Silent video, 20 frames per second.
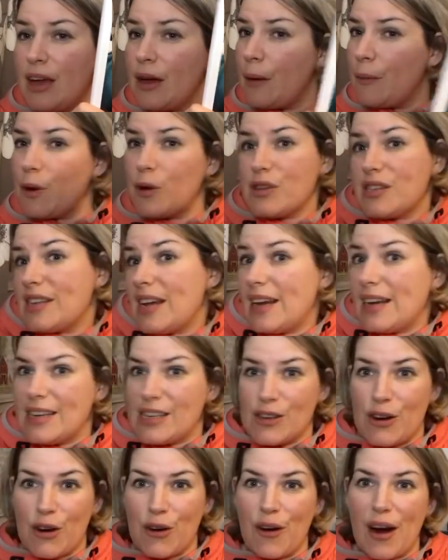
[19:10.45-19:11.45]
I'm not saying it's
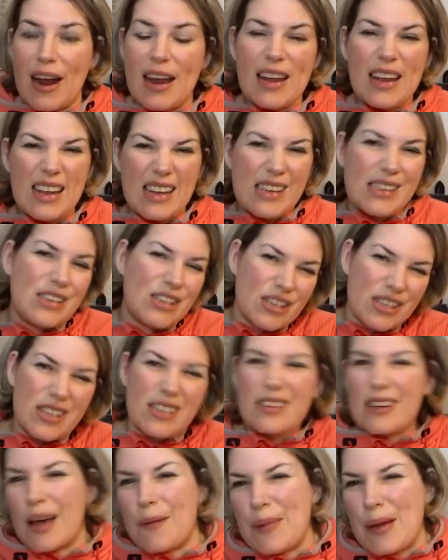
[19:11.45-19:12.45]
not great, it's just
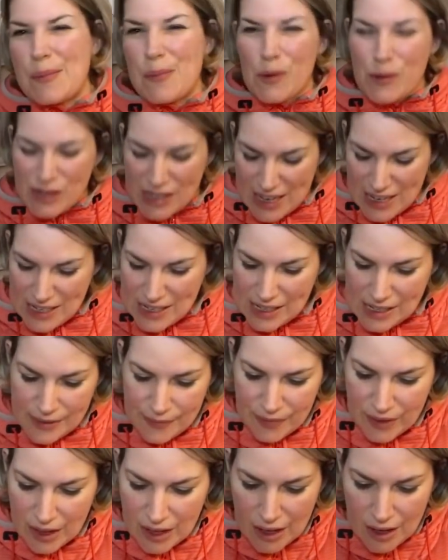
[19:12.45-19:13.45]
a bit more dated.
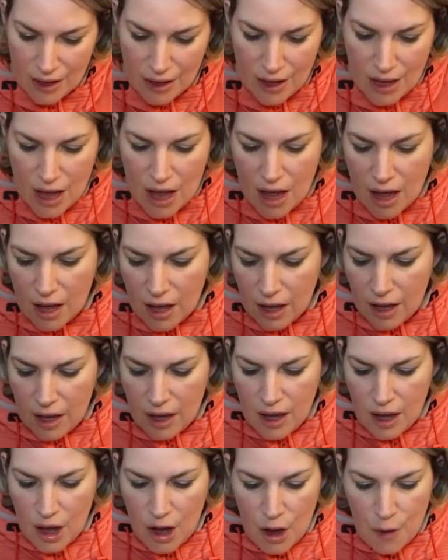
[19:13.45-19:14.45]

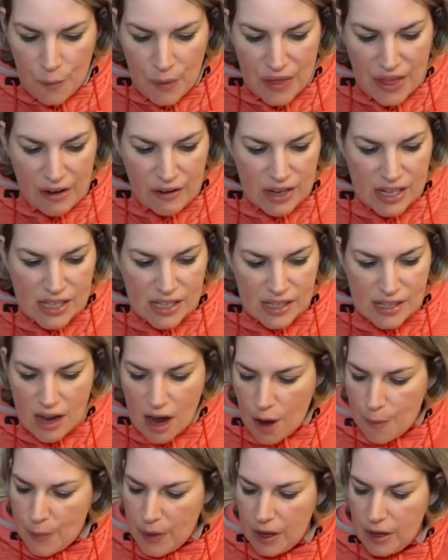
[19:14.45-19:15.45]
But there are
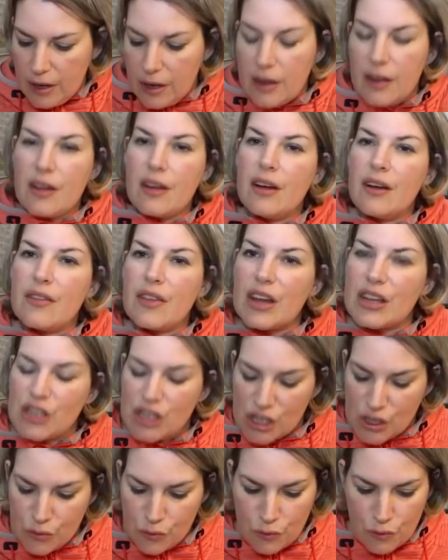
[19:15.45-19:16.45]
some that are
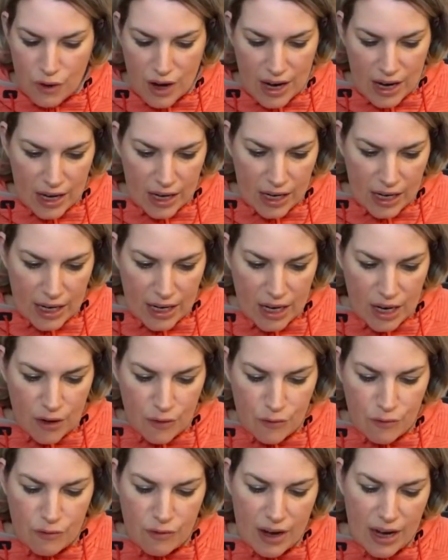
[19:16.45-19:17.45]
just really,
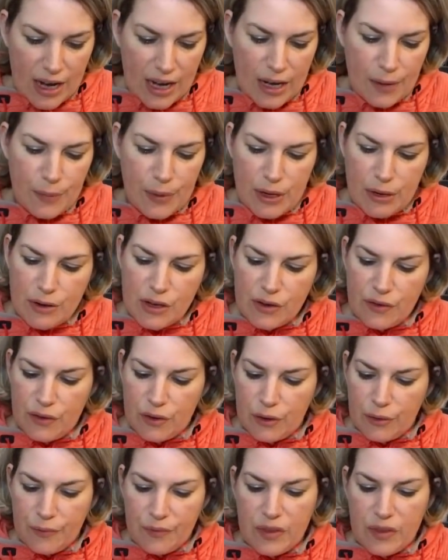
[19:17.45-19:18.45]
really beautiful.